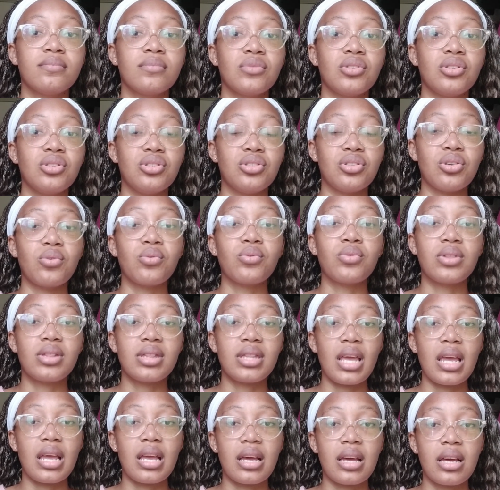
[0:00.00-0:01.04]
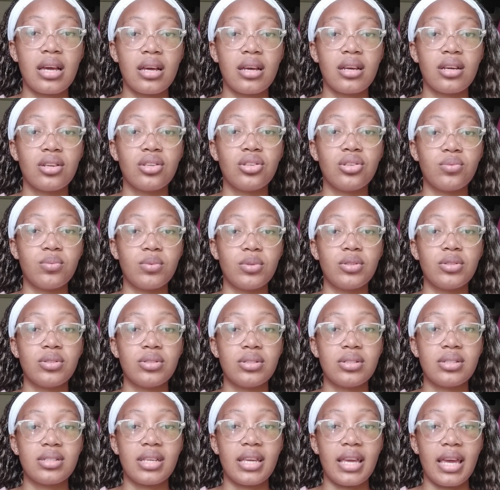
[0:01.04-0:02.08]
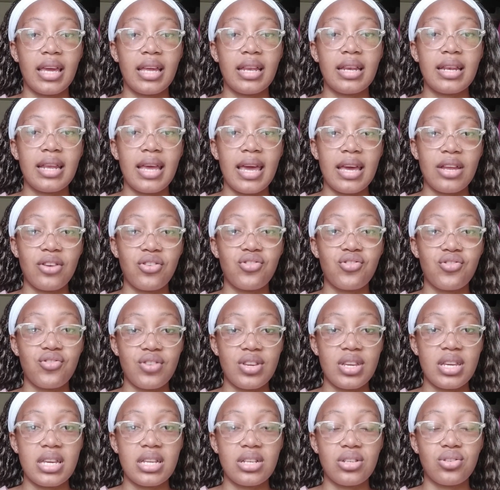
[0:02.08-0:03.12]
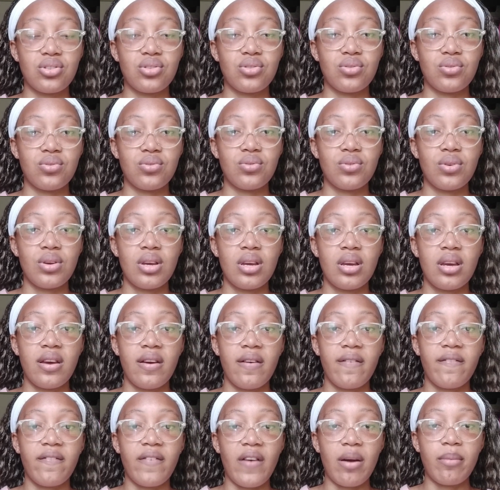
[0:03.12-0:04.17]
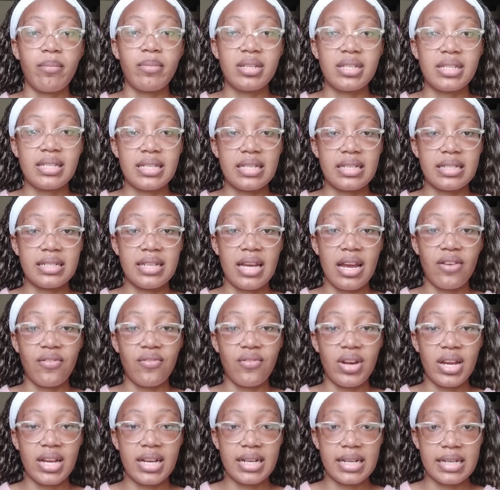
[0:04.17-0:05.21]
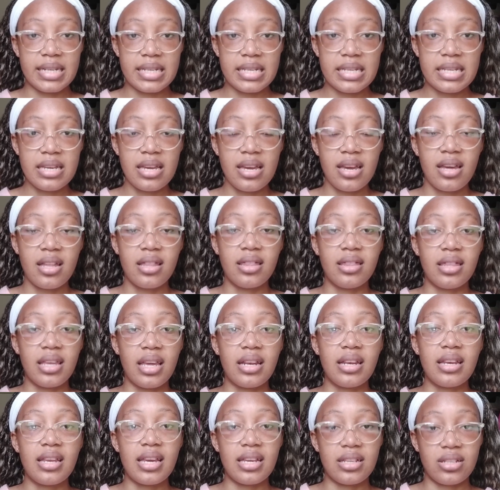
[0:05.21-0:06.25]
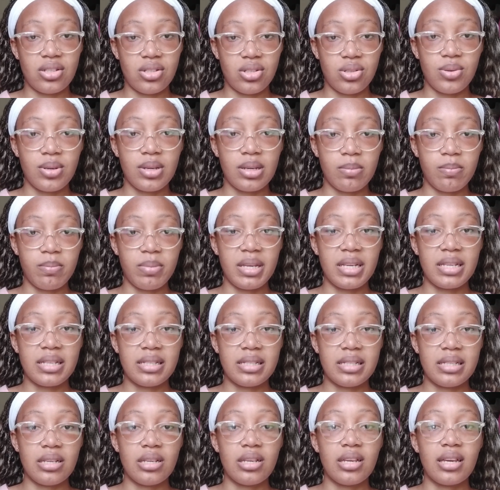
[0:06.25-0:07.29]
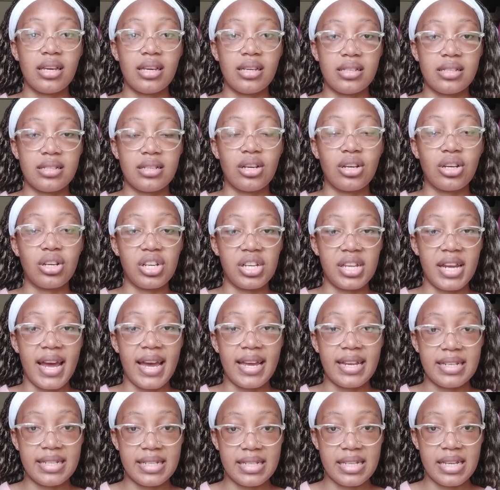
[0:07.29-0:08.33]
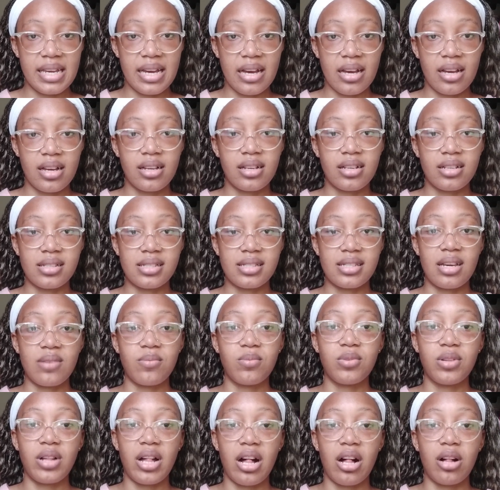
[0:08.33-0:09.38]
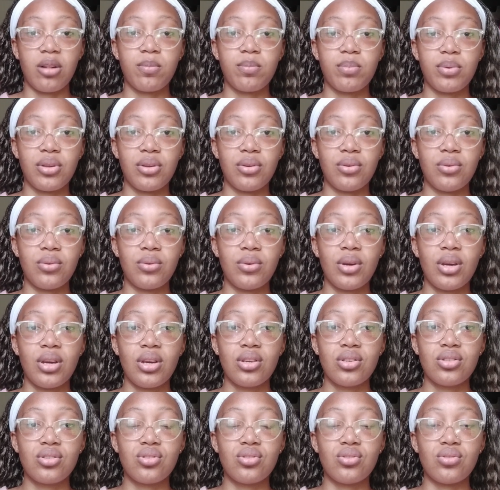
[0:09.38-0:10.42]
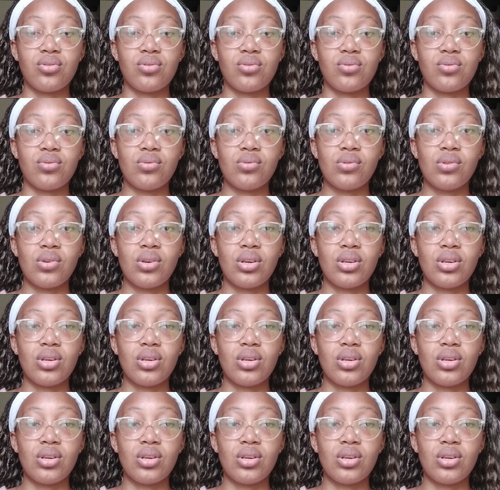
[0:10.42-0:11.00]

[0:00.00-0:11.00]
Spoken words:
you don't think you will gain entry into pharmacy directly, then yes, doing a BSc is a good idea, because that will help you to